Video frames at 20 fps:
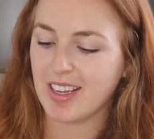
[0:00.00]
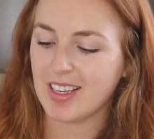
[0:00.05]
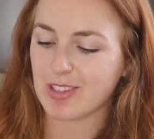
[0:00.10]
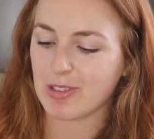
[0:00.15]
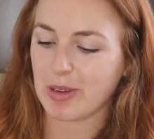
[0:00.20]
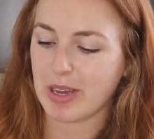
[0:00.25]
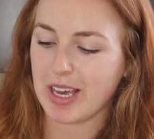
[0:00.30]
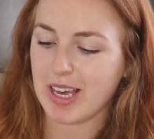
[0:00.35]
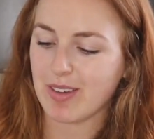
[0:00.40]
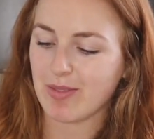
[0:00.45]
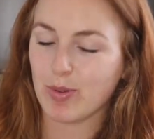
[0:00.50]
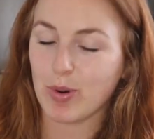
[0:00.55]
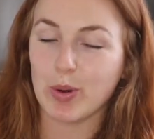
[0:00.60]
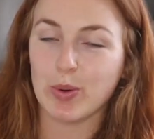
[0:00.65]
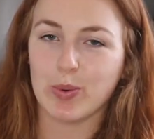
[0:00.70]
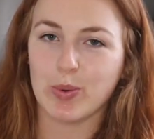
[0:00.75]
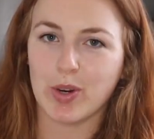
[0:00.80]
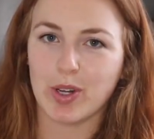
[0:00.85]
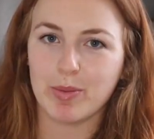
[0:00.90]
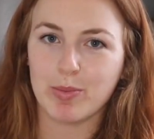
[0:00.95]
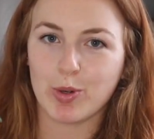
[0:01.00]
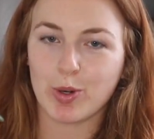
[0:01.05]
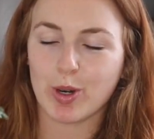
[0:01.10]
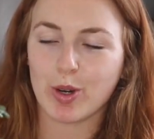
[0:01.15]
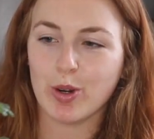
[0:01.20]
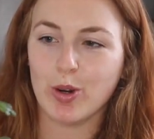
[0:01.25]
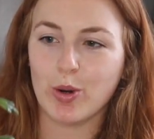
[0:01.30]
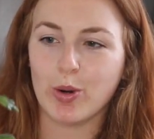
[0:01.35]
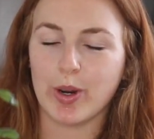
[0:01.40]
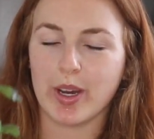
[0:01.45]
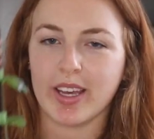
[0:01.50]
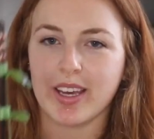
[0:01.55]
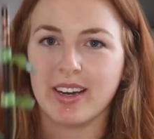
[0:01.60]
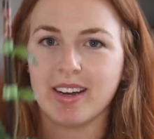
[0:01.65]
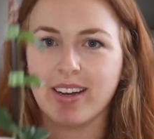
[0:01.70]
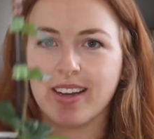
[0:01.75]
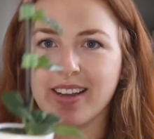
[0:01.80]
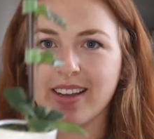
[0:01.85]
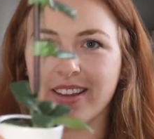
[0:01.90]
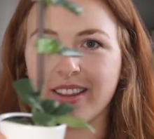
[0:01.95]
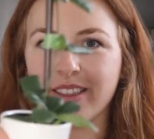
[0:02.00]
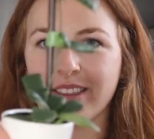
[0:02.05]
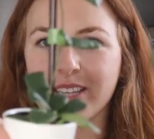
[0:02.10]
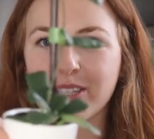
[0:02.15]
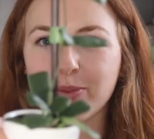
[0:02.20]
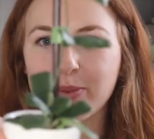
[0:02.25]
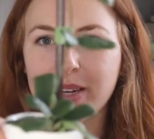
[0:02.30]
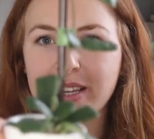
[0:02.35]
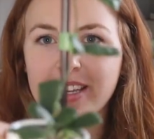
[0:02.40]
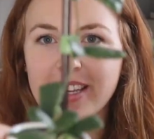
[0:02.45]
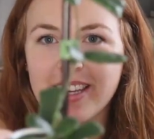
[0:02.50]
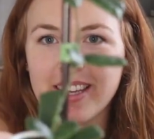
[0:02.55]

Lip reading: So I have one more Hoya, and this right